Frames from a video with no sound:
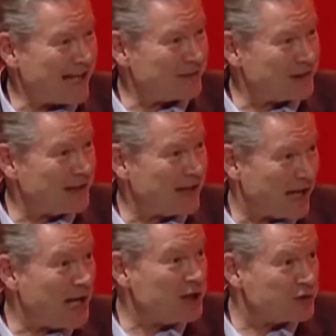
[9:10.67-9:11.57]
the
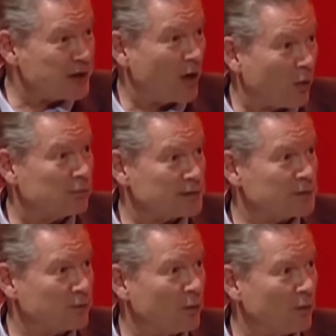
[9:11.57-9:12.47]
entry holes
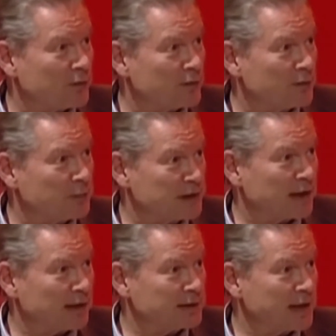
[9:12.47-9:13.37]
for the
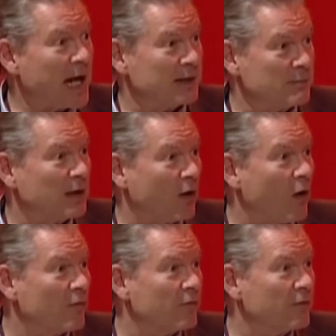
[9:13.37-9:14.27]
particular caliber
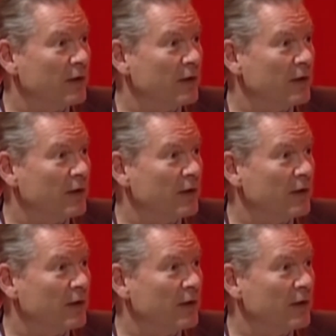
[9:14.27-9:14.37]
of